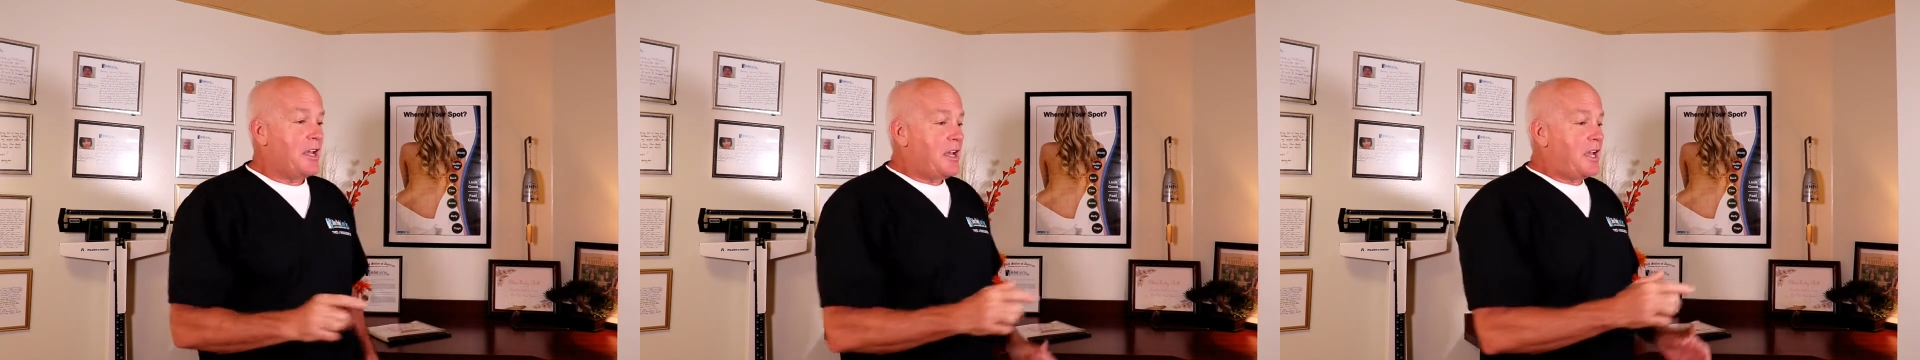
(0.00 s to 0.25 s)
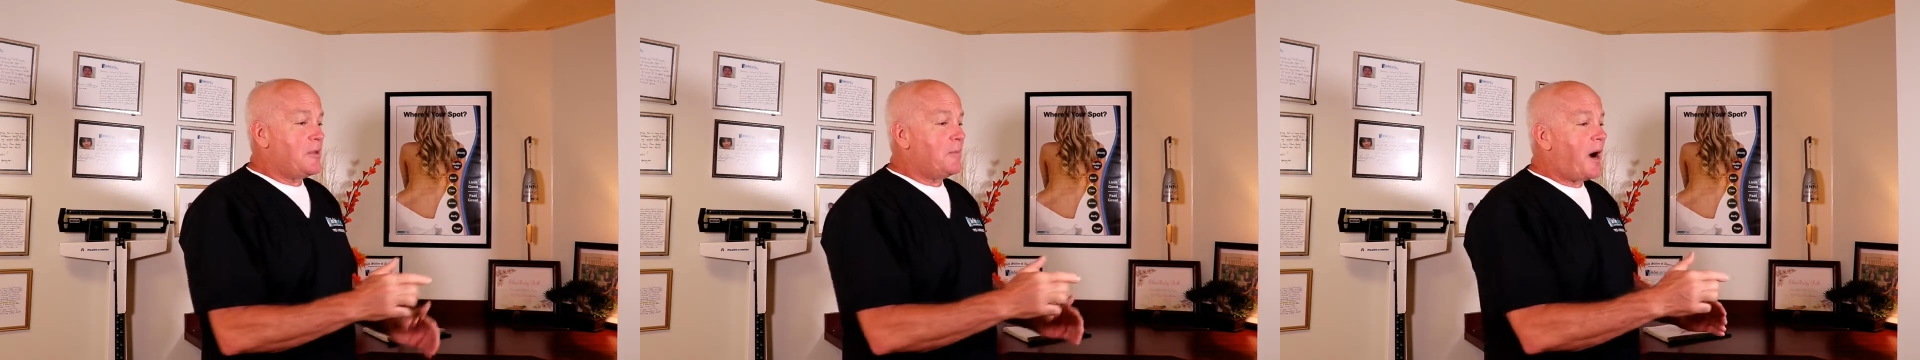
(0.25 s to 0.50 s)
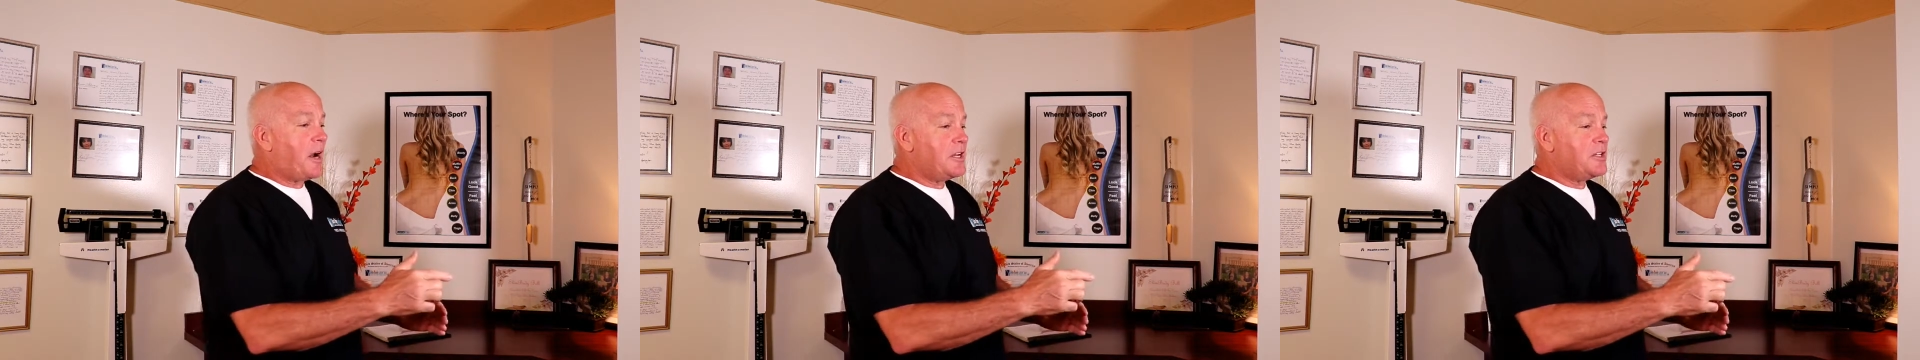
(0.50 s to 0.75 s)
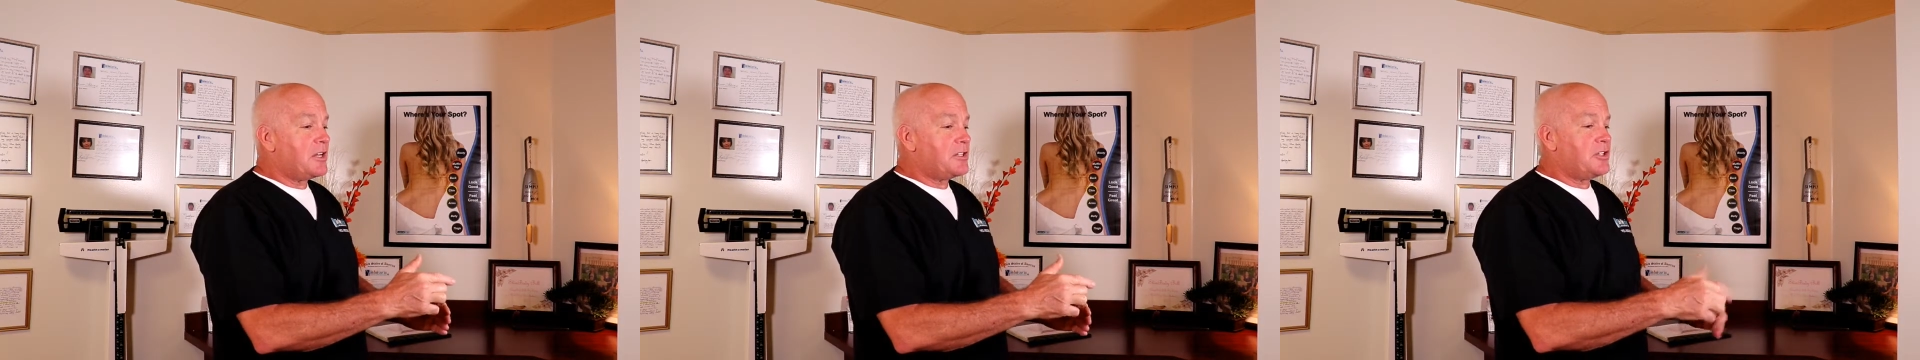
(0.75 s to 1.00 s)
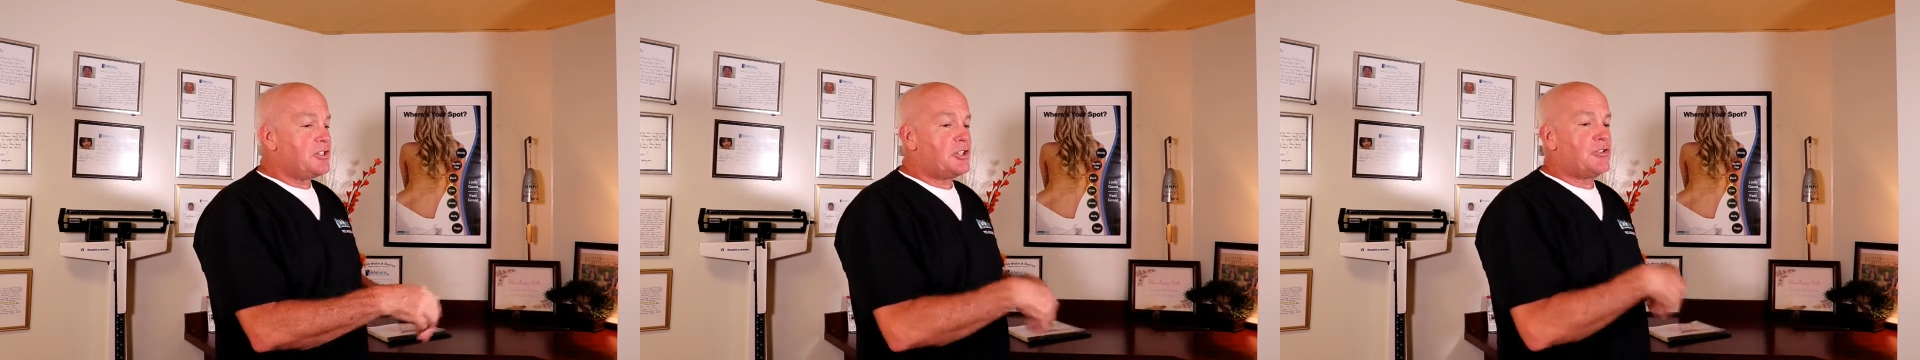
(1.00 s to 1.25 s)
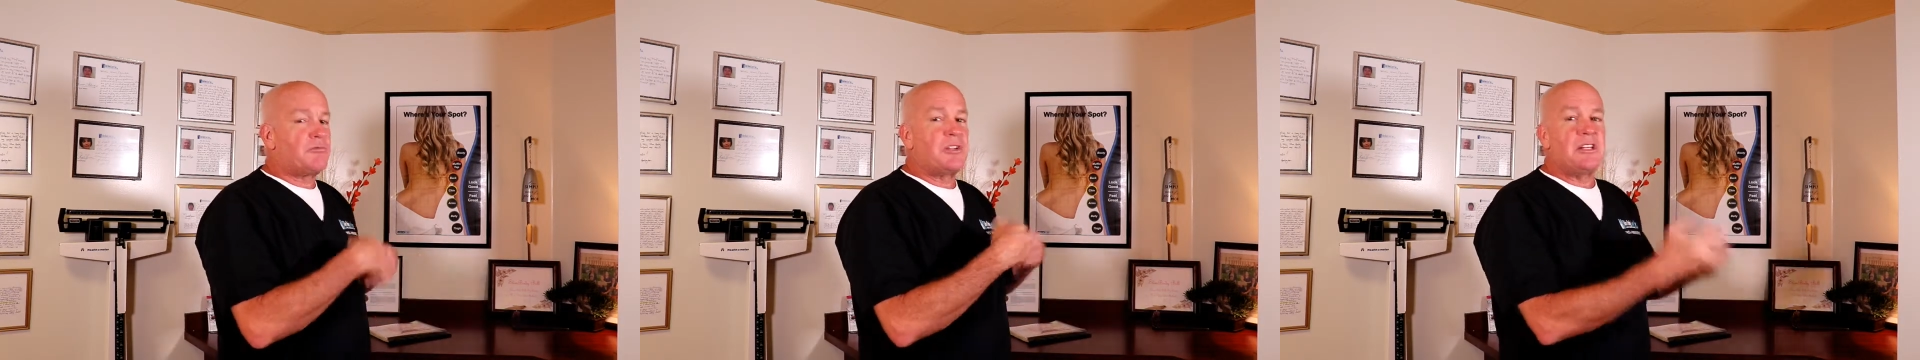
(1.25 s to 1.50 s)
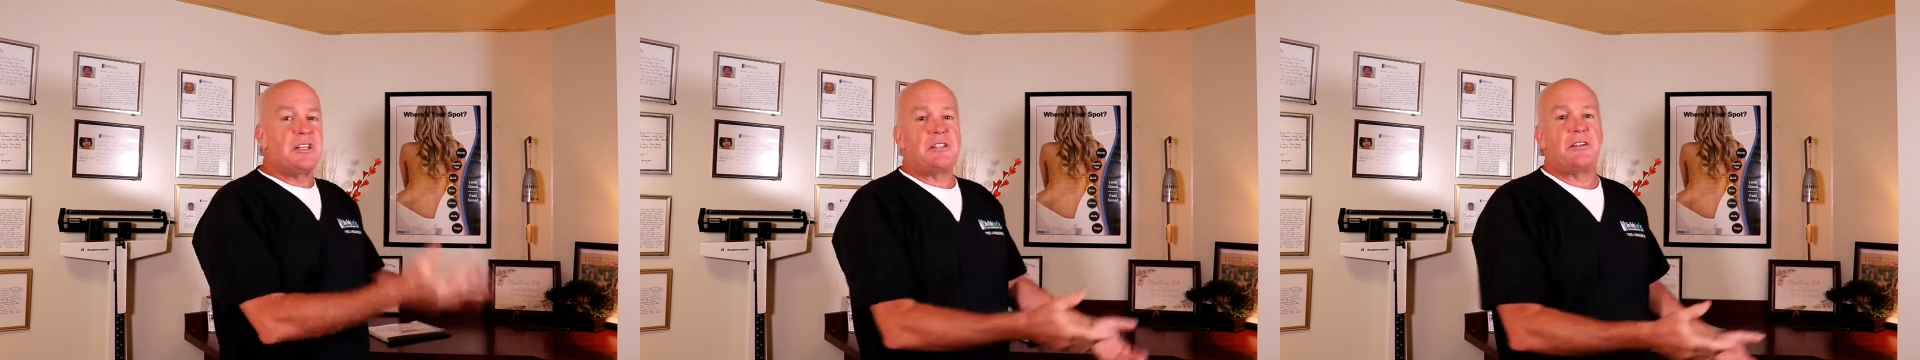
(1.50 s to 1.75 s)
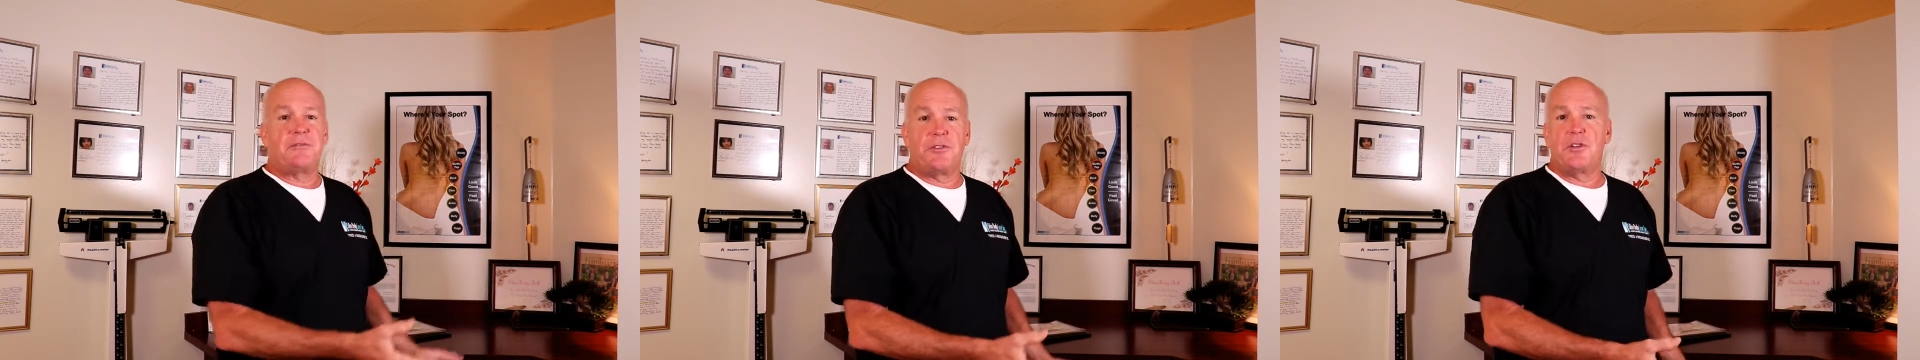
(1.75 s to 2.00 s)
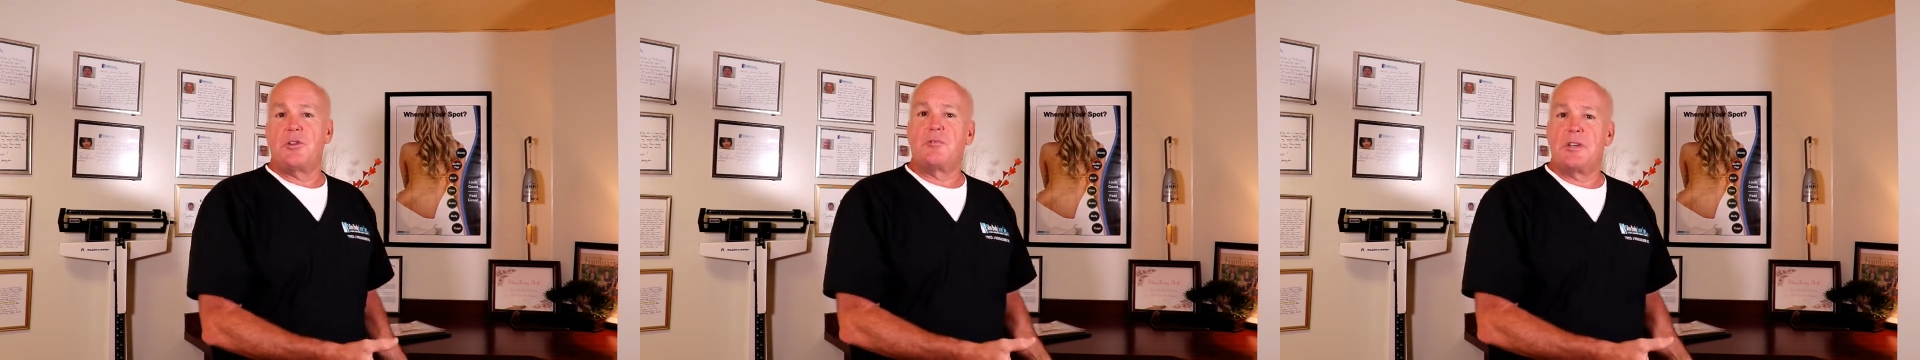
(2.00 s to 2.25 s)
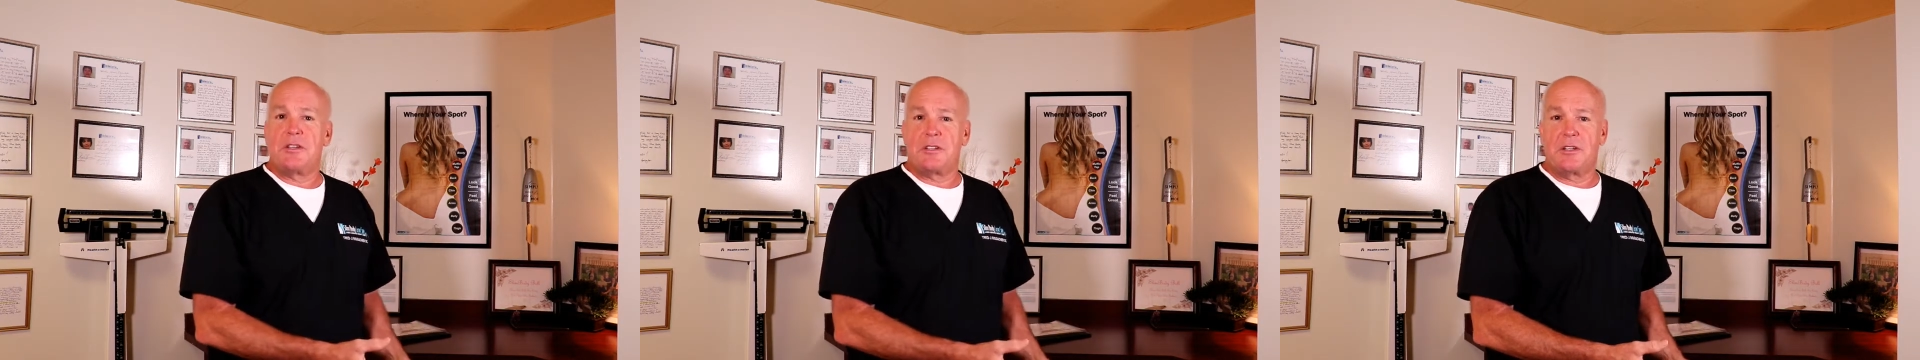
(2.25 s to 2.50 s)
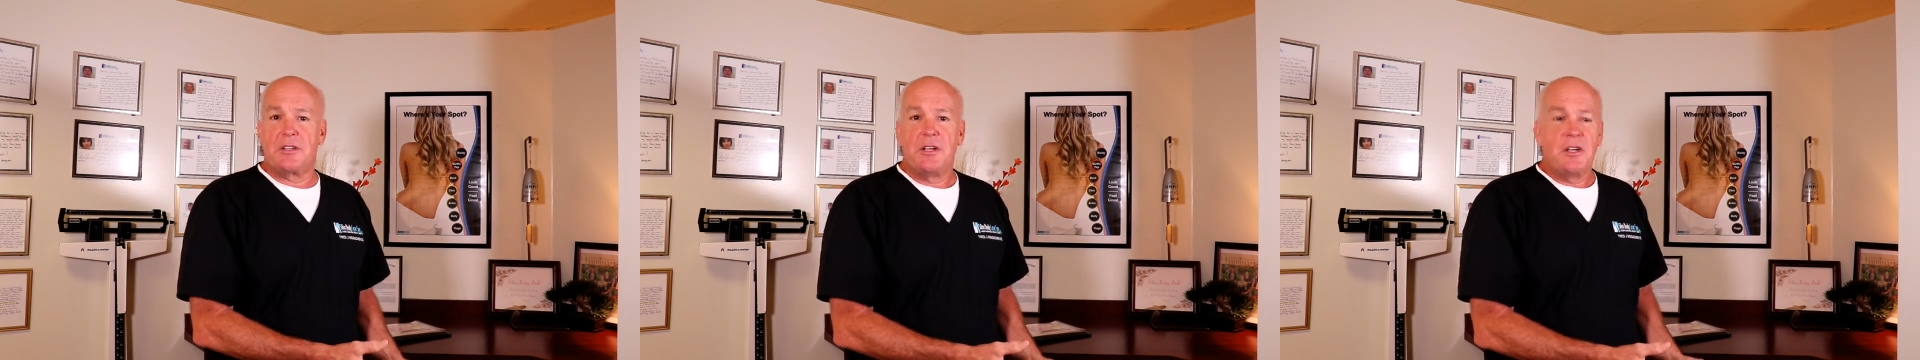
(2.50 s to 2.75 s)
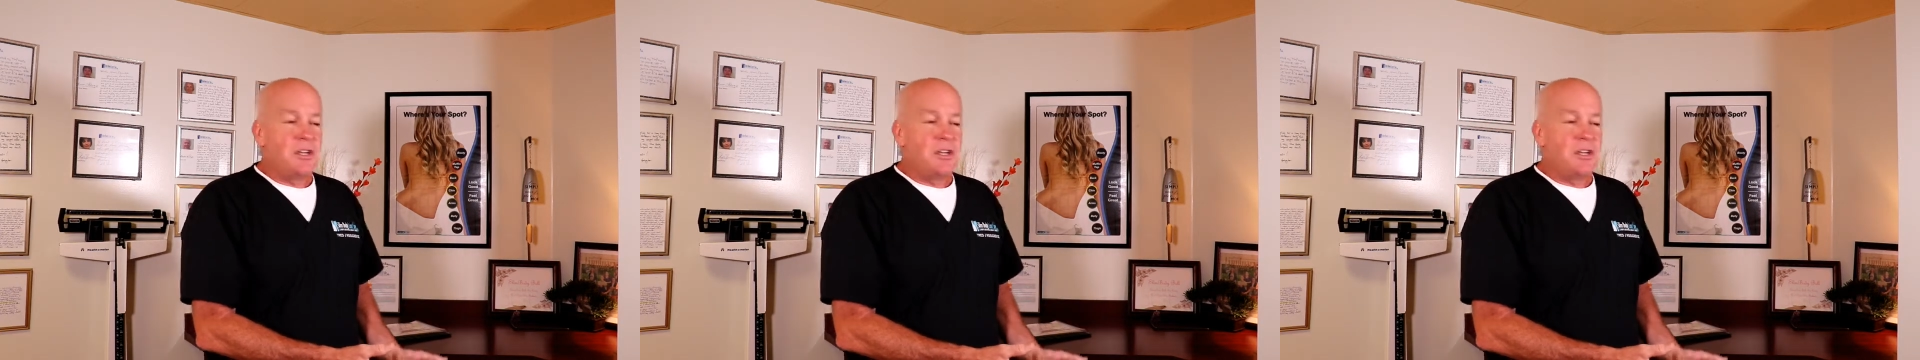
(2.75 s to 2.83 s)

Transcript: And the body doesn't just release it for no reason.